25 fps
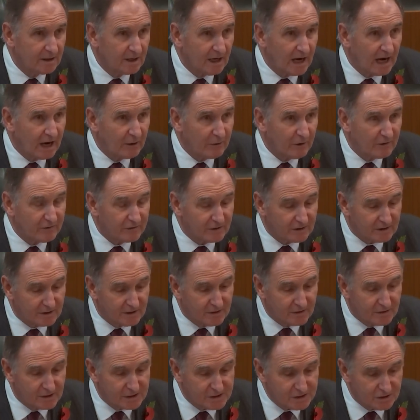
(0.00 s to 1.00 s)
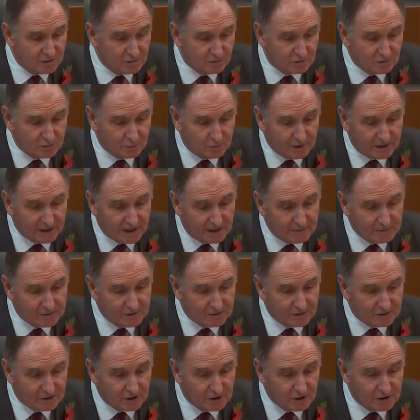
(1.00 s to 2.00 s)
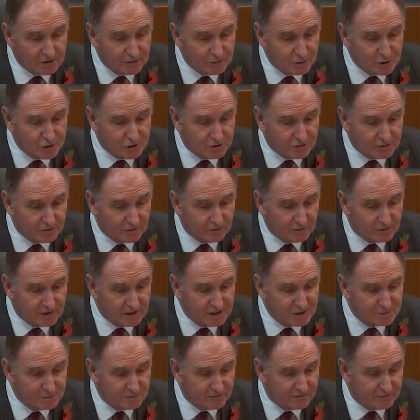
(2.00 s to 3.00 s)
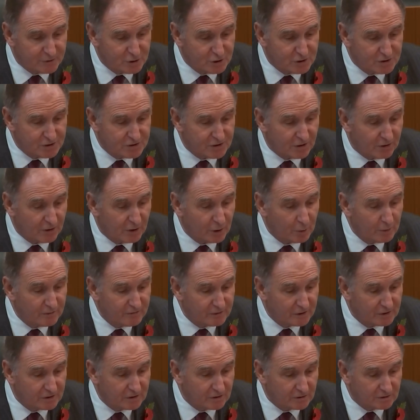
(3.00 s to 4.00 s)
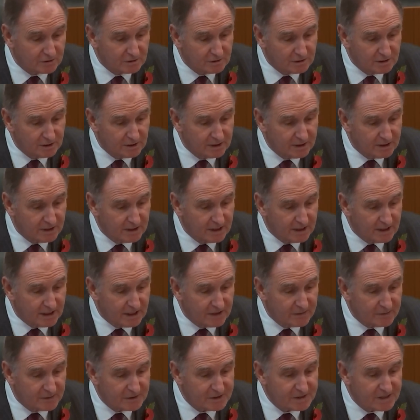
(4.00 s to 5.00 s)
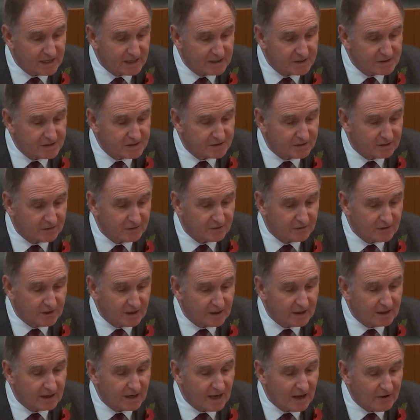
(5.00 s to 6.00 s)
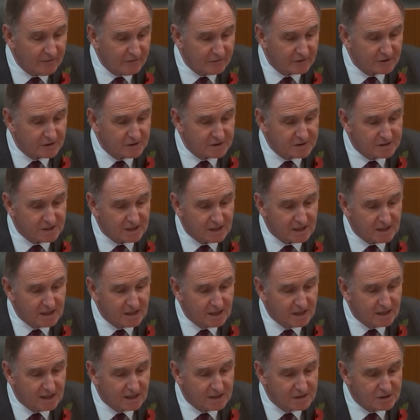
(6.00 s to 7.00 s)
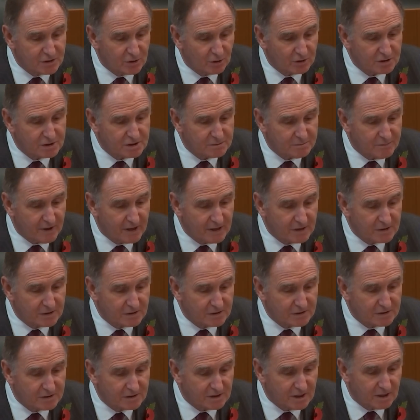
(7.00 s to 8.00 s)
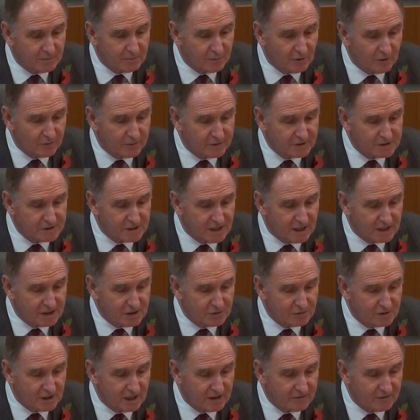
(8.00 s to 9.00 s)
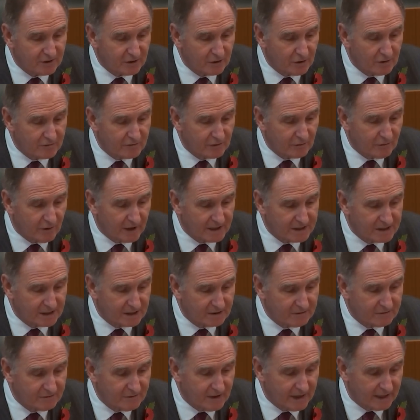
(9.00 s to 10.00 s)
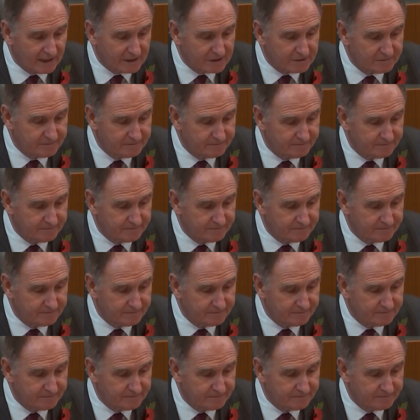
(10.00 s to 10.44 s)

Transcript: However, in this court, we came to the conclusion that these provisions are equivocal in the sense that their efficacy is not dependent upon the statute having overriding effect.